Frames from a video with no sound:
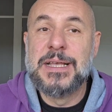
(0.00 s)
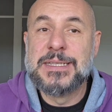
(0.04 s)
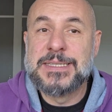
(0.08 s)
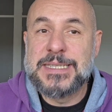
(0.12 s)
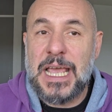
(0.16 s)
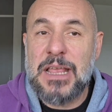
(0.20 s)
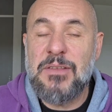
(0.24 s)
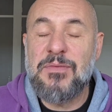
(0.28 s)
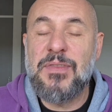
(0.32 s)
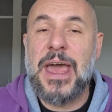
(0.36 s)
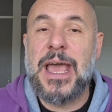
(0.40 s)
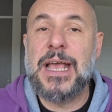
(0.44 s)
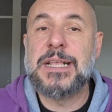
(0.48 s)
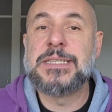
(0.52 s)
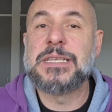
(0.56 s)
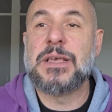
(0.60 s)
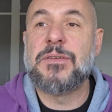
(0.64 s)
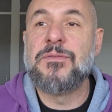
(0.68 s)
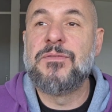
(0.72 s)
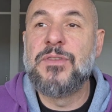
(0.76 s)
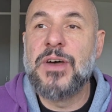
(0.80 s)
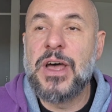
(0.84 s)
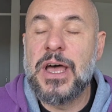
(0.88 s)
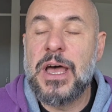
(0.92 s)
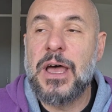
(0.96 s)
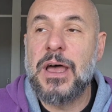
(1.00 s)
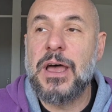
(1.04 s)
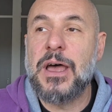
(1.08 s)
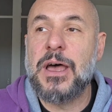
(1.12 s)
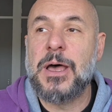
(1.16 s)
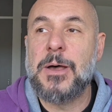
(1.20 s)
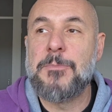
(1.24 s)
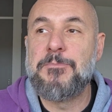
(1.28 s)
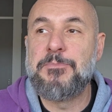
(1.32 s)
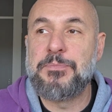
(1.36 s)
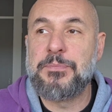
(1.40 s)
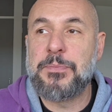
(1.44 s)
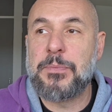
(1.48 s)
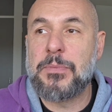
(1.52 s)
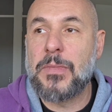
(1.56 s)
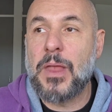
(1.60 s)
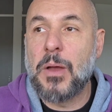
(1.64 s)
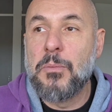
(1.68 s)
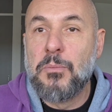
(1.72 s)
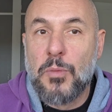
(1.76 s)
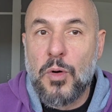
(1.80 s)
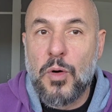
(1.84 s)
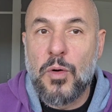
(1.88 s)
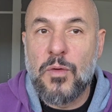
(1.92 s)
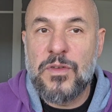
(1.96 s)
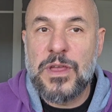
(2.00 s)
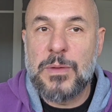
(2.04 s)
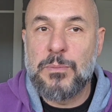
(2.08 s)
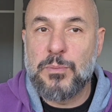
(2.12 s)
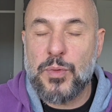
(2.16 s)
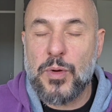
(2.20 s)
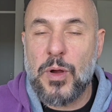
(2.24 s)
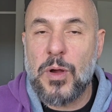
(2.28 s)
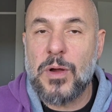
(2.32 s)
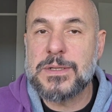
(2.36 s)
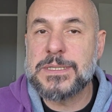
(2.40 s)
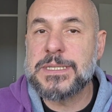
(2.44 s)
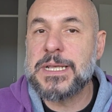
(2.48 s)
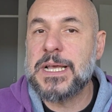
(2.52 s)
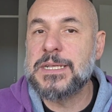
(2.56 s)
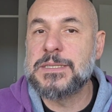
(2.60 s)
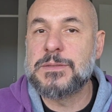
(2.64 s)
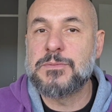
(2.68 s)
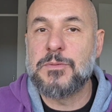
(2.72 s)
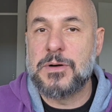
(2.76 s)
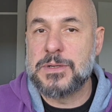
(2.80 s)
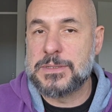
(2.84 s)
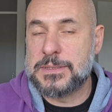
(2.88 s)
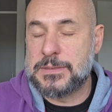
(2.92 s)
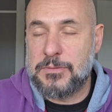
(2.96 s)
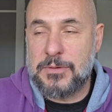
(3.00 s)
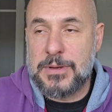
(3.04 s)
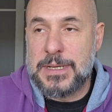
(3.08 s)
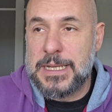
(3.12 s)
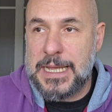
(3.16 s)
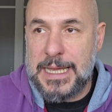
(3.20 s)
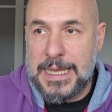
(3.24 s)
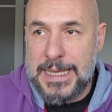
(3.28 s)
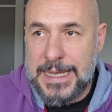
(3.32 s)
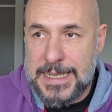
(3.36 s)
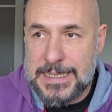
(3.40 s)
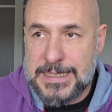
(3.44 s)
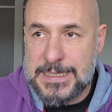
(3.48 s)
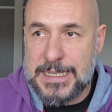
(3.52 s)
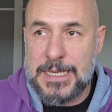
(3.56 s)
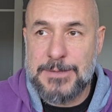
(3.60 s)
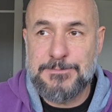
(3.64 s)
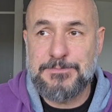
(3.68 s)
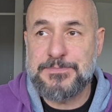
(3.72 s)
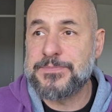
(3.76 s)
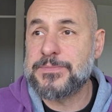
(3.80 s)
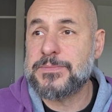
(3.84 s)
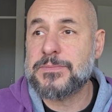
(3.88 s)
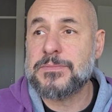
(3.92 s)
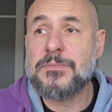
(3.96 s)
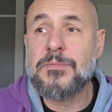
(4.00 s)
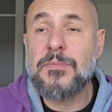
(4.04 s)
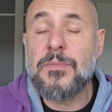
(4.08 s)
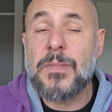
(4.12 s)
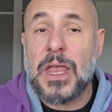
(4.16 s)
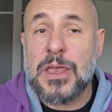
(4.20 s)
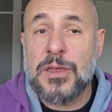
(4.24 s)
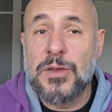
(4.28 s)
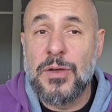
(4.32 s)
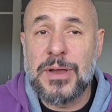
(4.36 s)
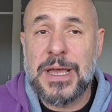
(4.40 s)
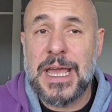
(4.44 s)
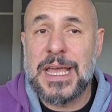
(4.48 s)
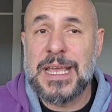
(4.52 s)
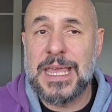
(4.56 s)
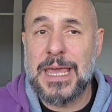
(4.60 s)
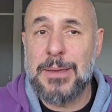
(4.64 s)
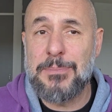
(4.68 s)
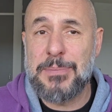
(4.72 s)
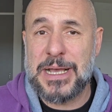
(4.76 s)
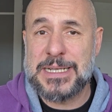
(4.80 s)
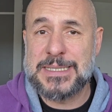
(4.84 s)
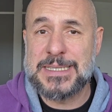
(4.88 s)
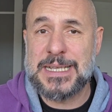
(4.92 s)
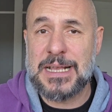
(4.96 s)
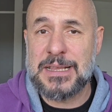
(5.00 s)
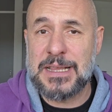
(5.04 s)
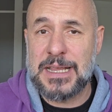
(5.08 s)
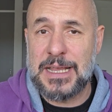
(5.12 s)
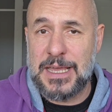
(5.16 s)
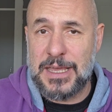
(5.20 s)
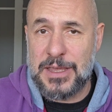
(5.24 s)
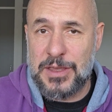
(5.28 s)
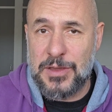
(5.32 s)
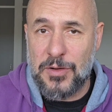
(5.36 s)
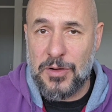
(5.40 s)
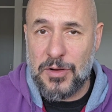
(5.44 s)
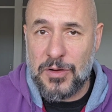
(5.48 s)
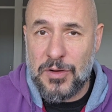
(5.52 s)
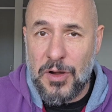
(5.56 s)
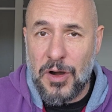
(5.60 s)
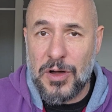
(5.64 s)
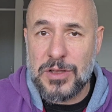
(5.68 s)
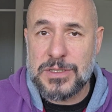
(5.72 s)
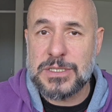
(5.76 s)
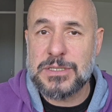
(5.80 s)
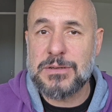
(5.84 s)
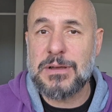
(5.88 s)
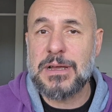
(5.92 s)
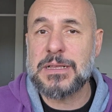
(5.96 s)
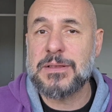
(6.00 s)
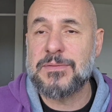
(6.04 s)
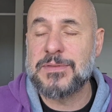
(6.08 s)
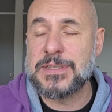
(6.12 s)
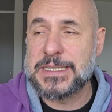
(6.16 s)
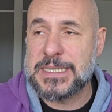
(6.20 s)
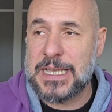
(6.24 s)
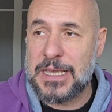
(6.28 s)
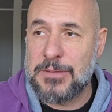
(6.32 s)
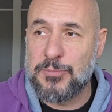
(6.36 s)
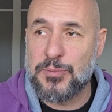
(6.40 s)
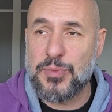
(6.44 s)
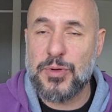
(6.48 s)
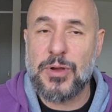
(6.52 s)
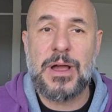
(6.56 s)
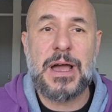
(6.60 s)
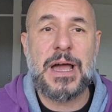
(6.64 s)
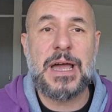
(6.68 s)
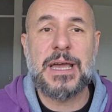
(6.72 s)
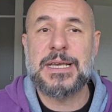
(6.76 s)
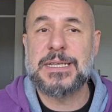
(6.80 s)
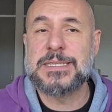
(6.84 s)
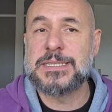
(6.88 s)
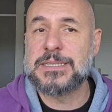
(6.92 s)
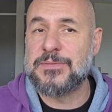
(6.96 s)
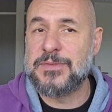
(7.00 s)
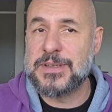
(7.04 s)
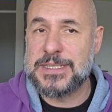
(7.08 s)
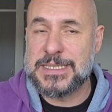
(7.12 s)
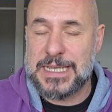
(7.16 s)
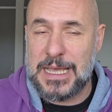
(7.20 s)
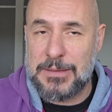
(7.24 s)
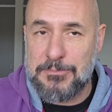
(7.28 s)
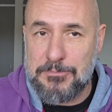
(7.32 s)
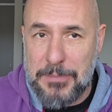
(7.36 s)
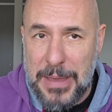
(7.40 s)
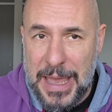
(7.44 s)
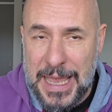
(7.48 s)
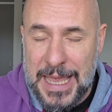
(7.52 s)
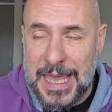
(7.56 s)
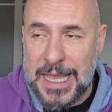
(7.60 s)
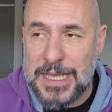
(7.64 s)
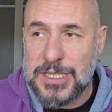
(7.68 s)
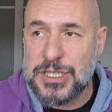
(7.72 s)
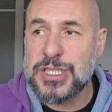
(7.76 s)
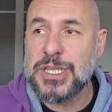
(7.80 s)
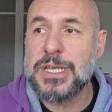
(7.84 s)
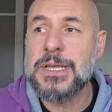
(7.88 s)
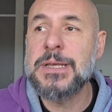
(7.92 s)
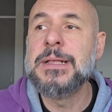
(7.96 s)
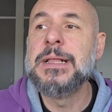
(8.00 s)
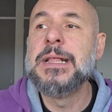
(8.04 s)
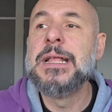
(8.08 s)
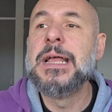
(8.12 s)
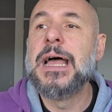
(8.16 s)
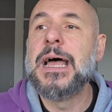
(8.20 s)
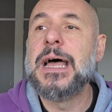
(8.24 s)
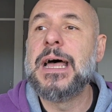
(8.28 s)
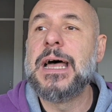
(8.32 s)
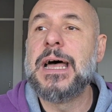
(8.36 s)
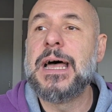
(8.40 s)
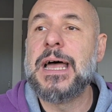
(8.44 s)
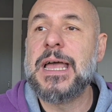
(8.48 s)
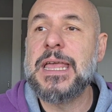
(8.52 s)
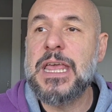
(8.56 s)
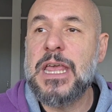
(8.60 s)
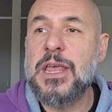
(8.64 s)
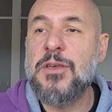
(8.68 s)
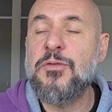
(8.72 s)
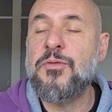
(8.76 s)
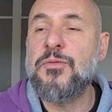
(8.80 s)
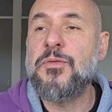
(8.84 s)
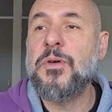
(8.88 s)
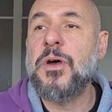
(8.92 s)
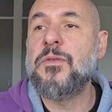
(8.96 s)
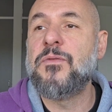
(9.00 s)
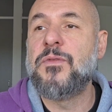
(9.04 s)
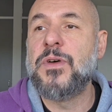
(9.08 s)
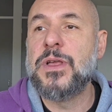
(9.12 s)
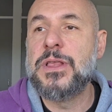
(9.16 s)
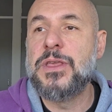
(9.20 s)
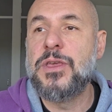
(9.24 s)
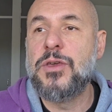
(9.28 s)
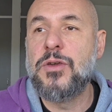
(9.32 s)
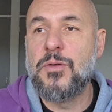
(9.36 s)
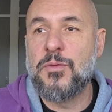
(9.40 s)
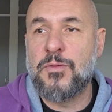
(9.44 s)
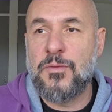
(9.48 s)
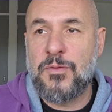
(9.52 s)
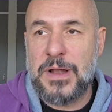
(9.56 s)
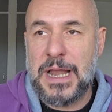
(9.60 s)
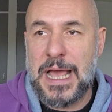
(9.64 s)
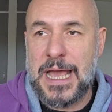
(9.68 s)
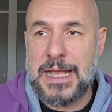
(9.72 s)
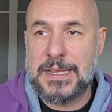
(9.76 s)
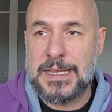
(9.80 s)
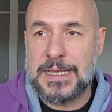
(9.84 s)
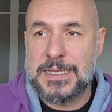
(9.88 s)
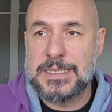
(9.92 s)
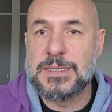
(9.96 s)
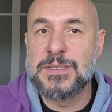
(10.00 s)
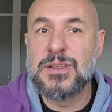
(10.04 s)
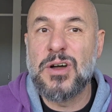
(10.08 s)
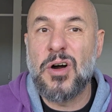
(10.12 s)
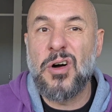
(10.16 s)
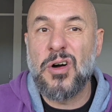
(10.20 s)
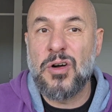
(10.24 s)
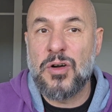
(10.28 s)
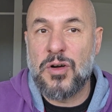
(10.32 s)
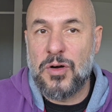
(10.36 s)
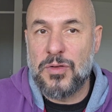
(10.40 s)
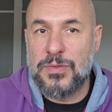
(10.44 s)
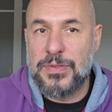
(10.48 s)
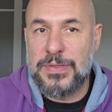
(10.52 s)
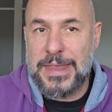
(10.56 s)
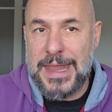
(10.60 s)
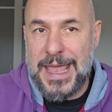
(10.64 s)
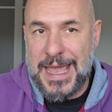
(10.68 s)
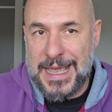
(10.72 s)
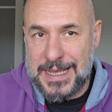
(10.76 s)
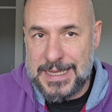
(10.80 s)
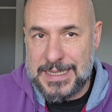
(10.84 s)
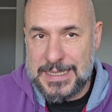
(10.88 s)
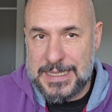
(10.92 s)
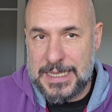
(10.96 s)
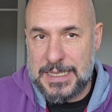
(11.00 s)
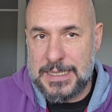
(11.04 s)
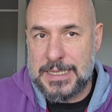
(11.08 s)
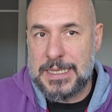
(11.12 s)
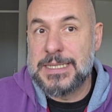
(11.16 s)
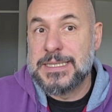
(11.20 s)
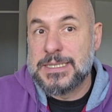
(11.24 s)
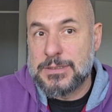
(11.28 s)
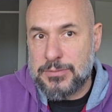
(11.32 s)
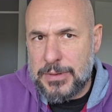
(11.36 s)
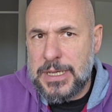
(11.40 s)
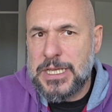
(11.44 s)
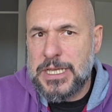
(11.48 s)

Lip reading: Say that the moving process was really easy. You can keep exactly your contract, the same price, the same package. If the new flat is not connected, it's